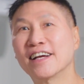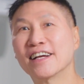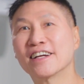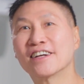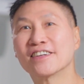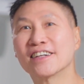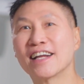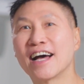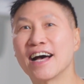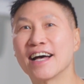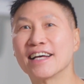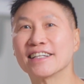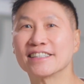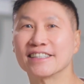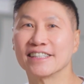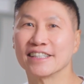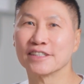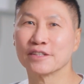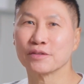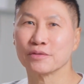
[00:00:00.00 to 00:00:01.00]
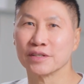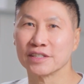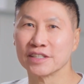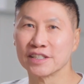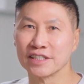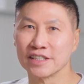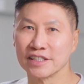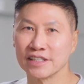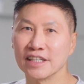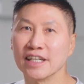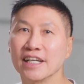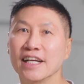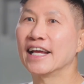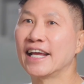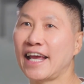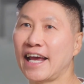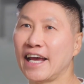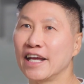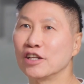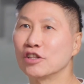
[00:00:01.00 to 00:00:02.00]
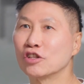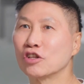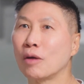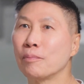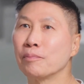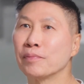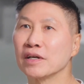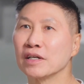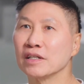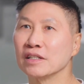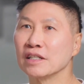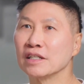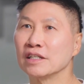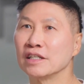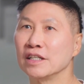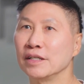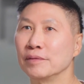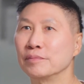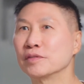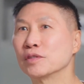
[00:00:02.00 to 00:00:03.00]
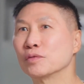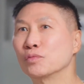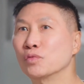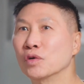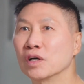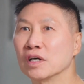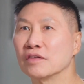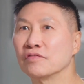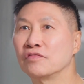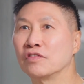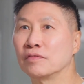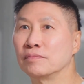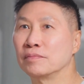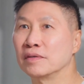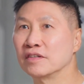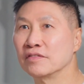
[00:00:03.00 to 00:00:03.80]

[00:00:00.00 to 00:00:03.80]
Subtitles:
So I got asked this question, can topical creams work for